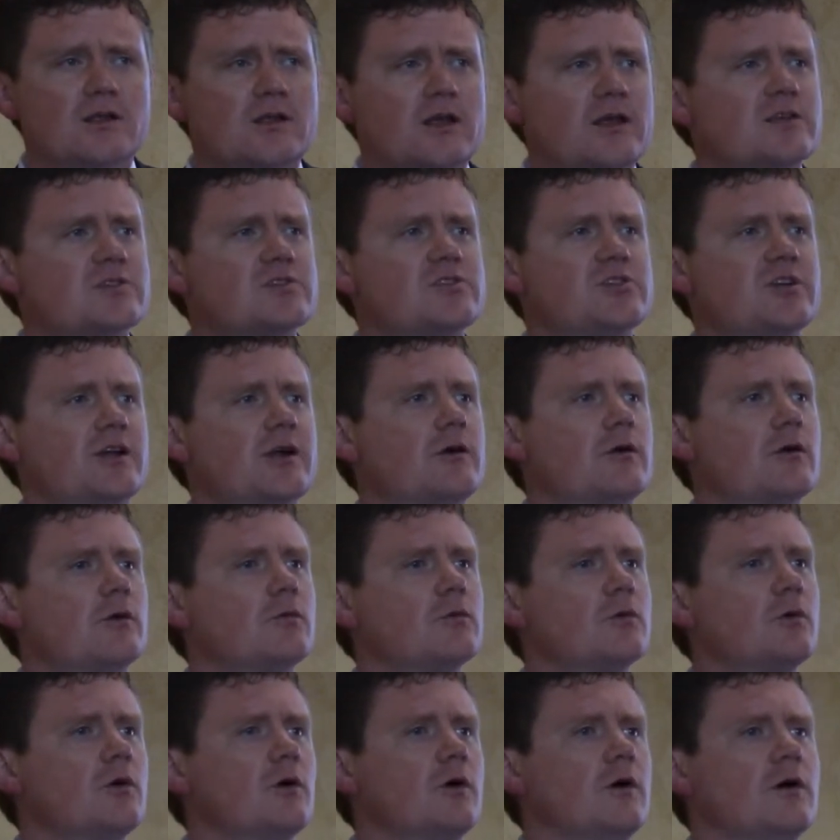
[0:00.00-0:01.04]
As a
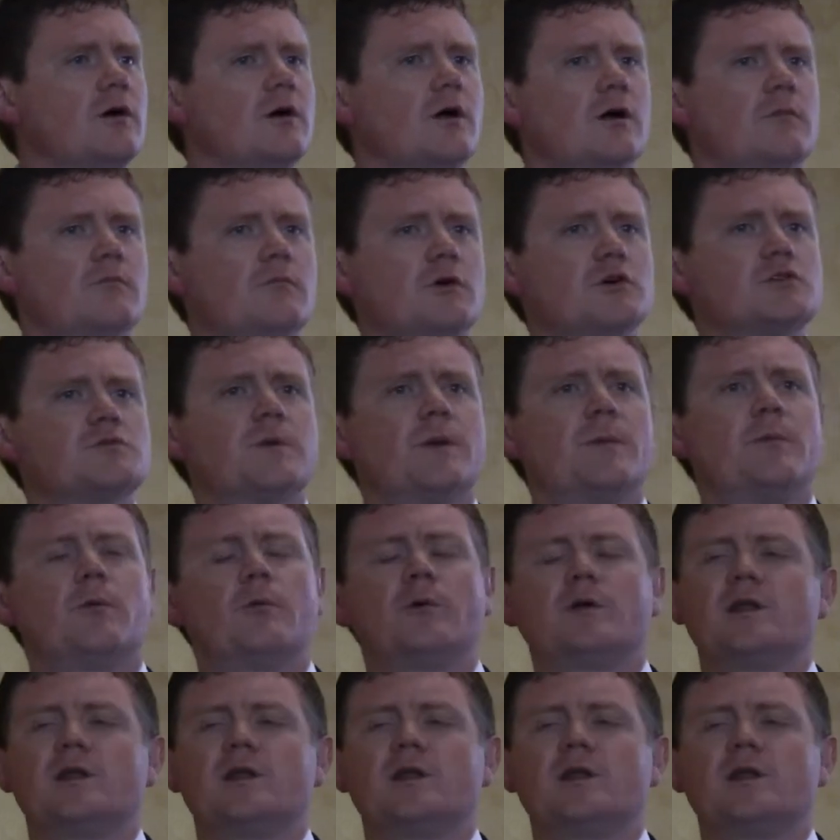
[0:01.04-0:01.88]
general rule, most people,